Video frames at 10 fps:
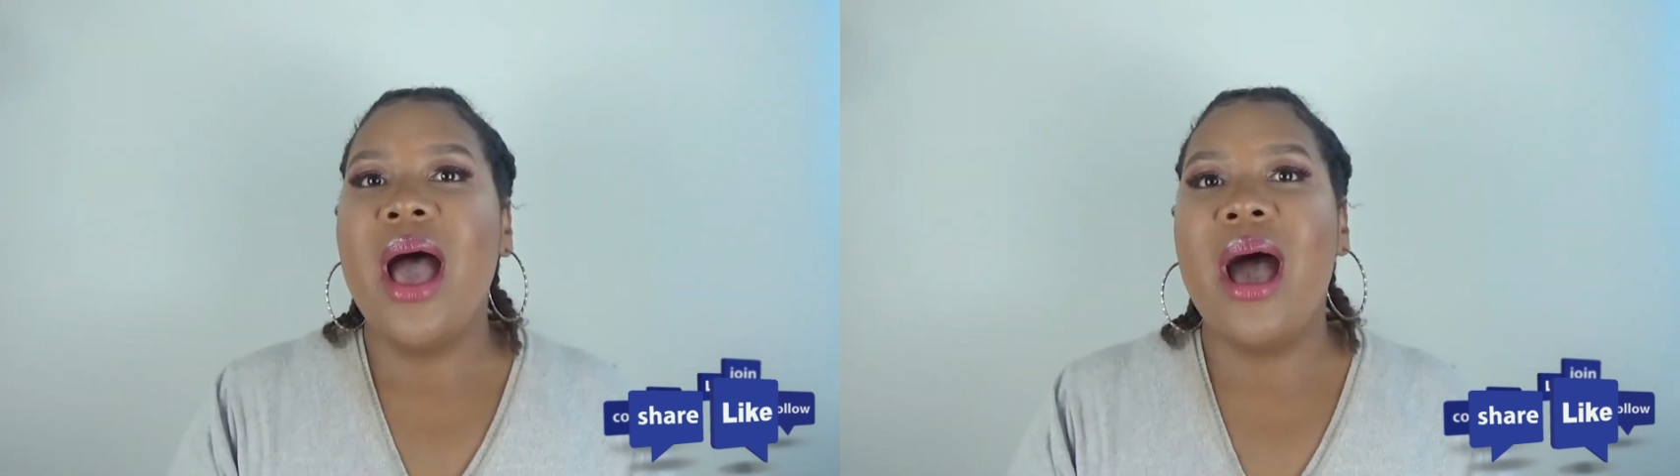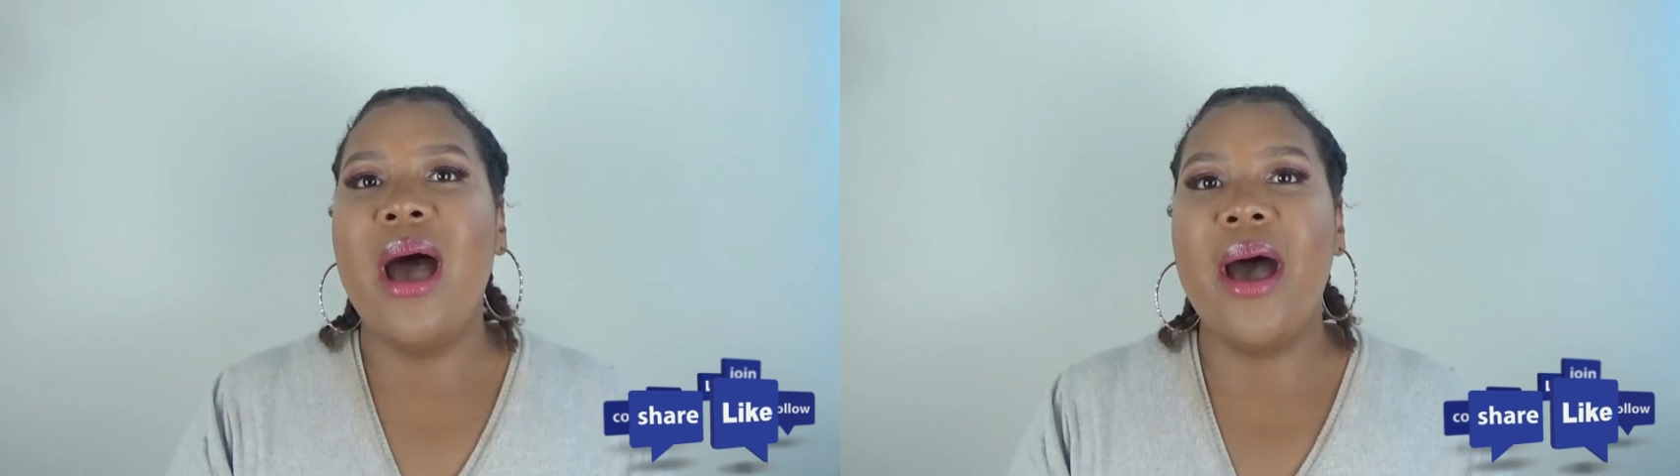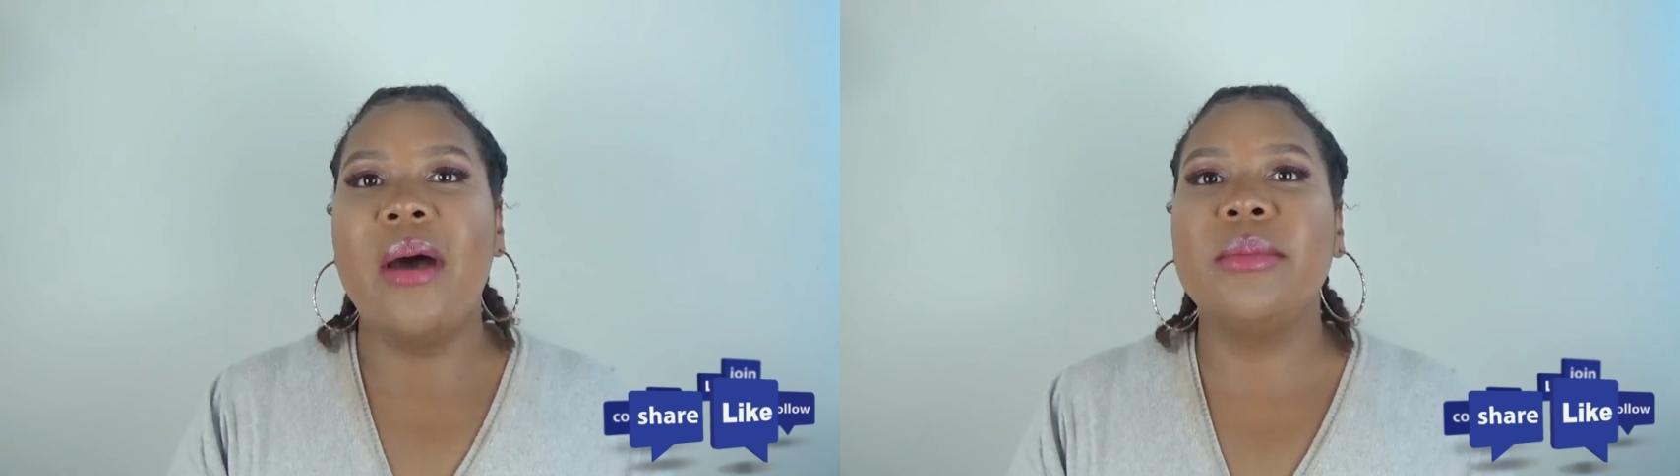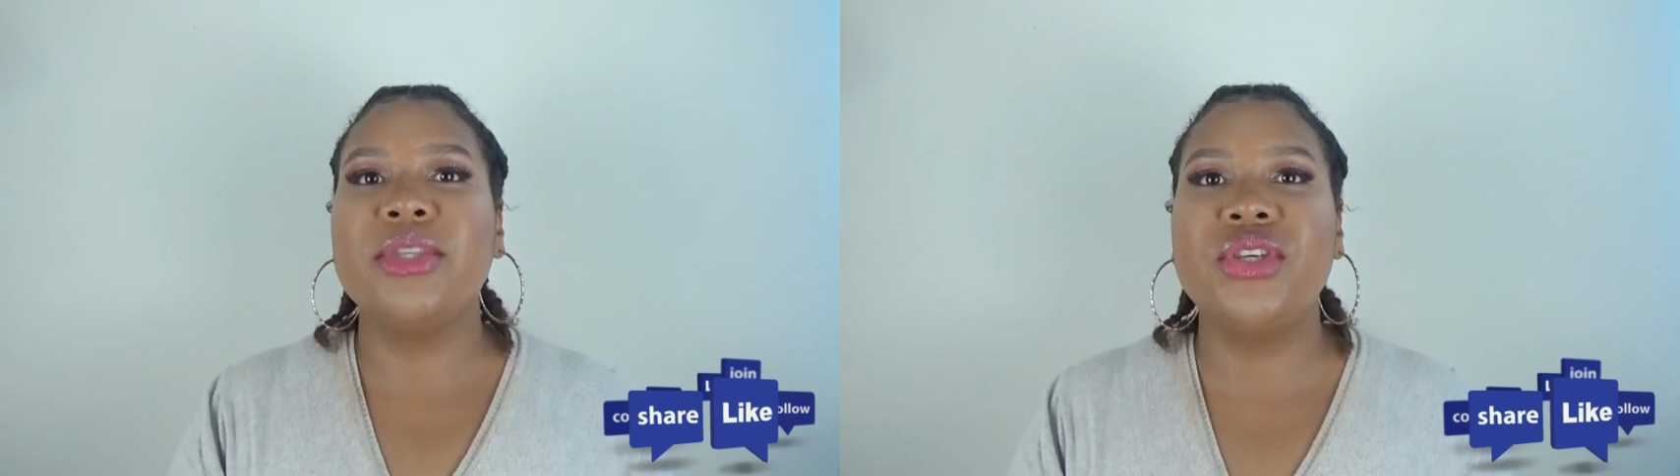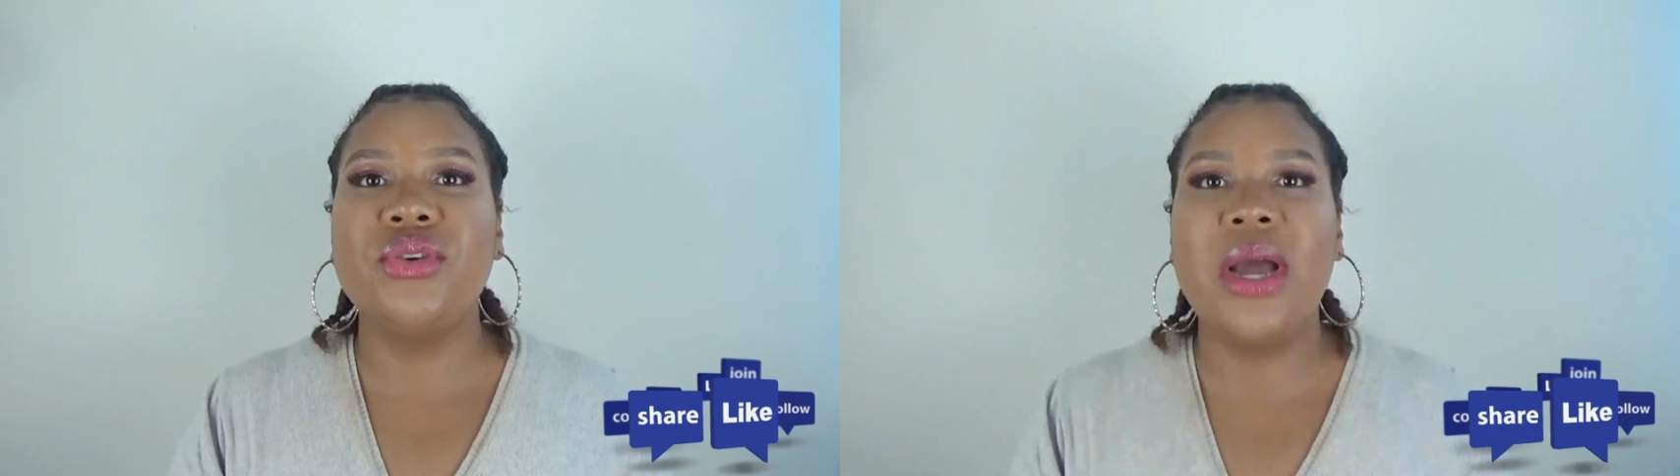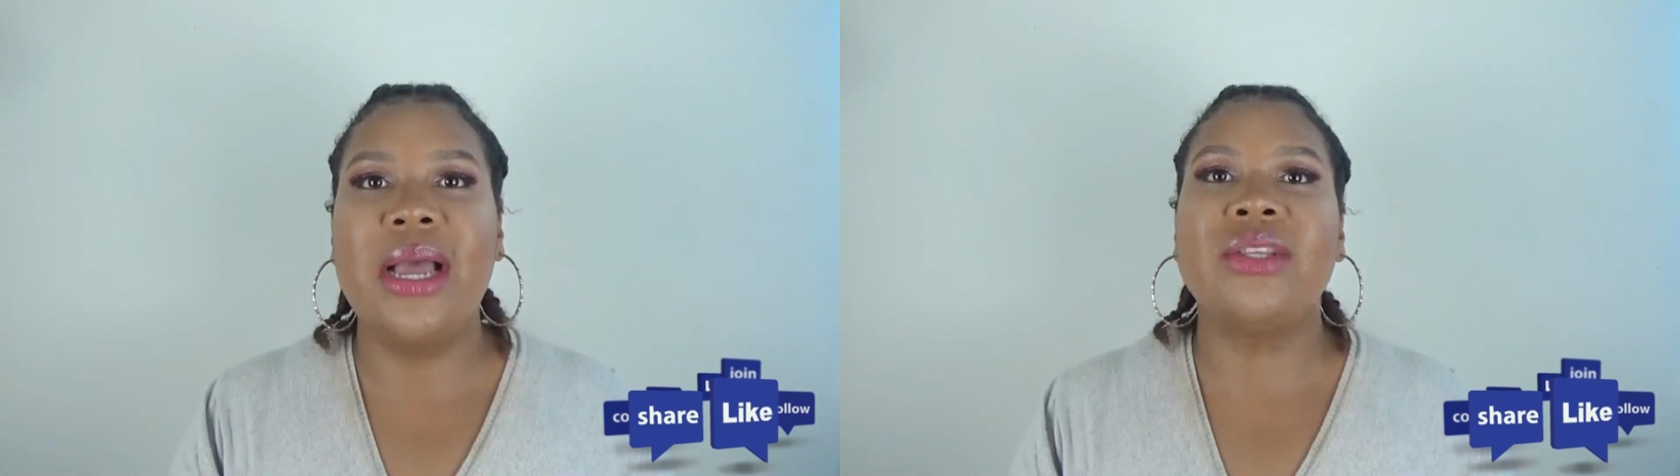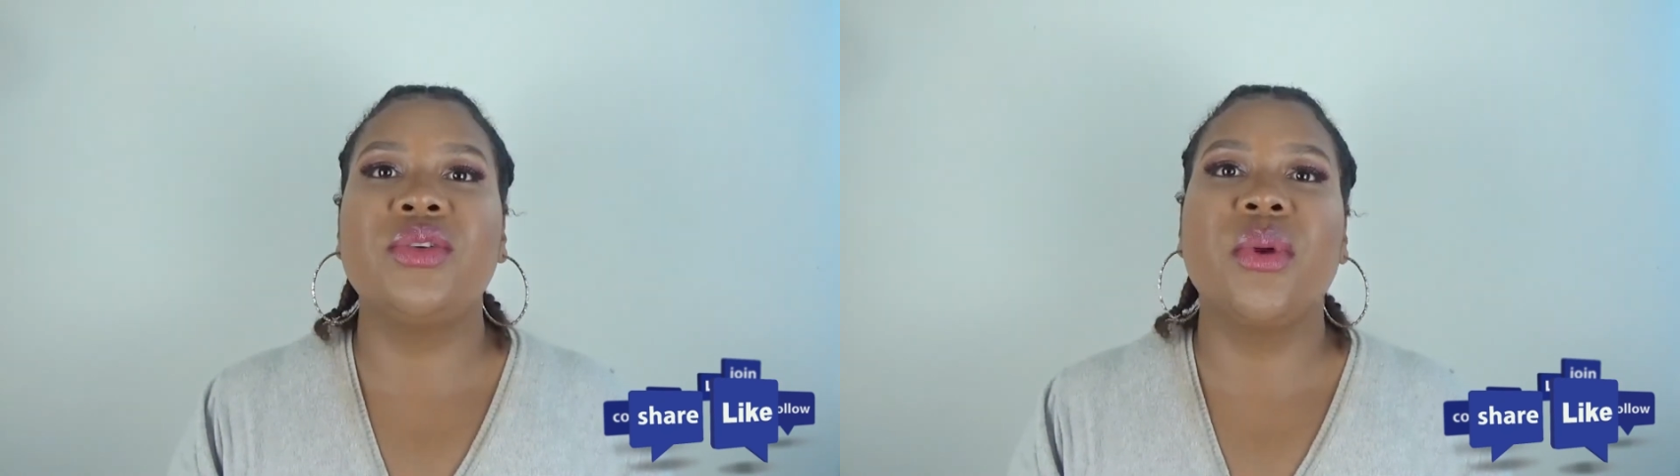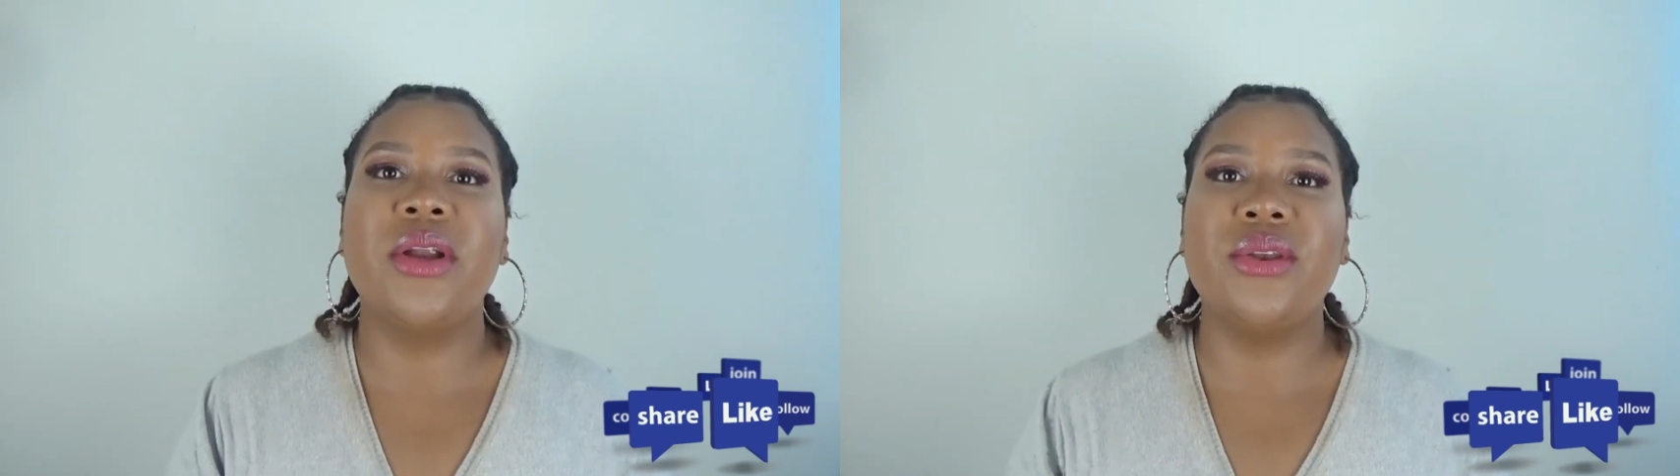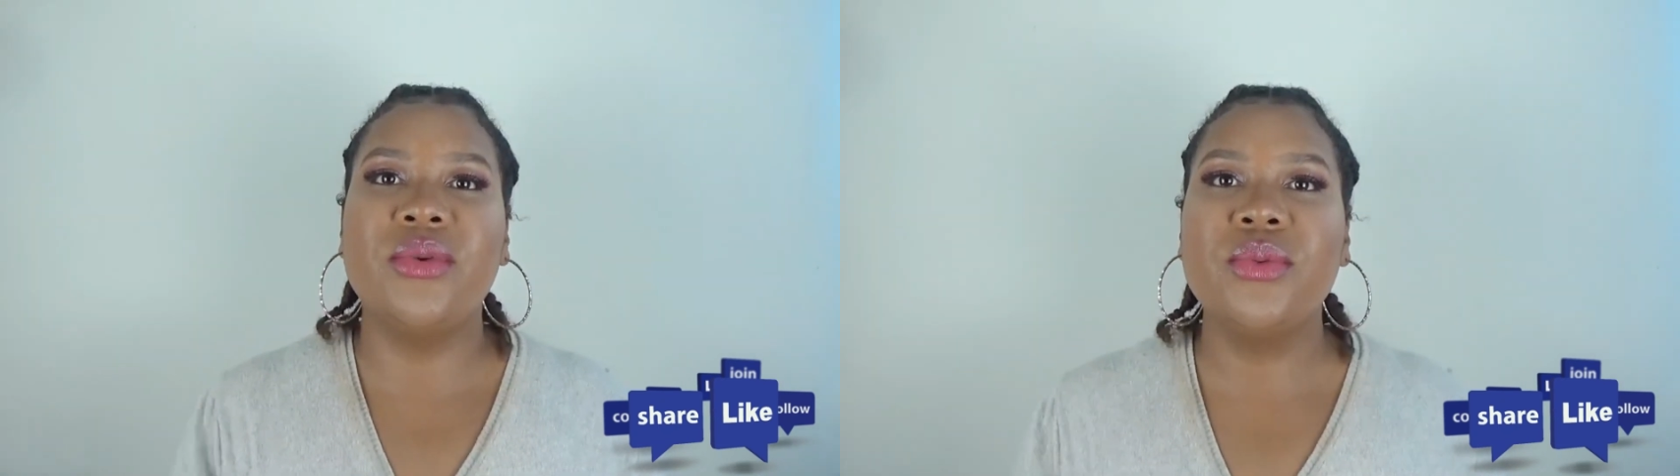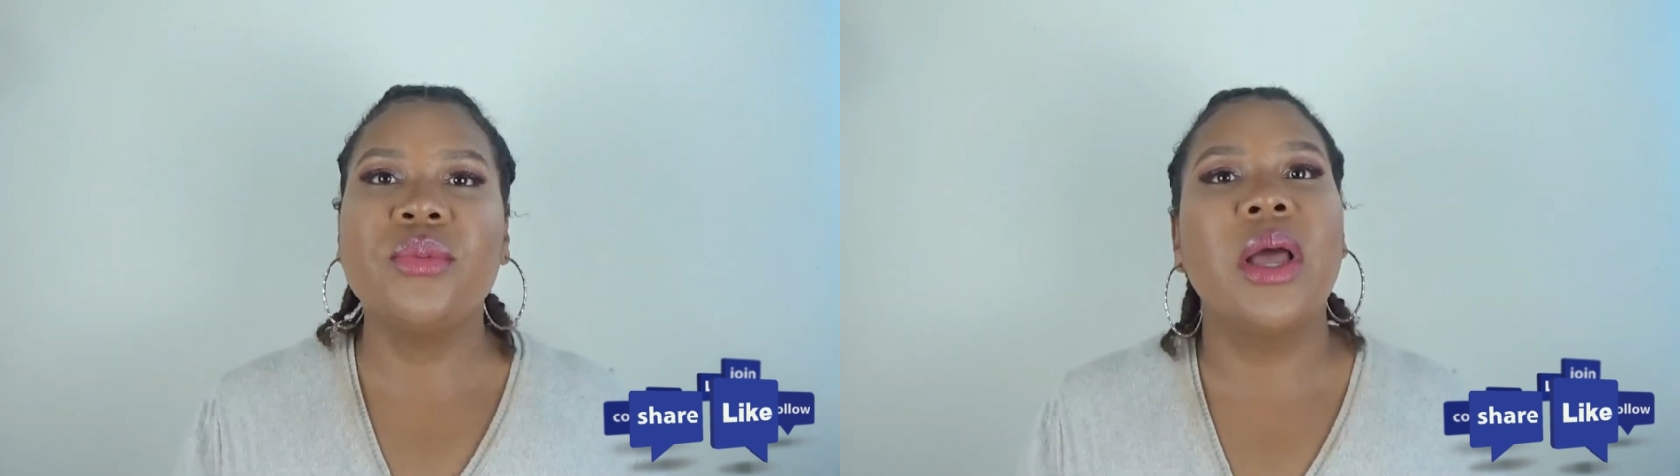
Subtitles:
To you guys who are new,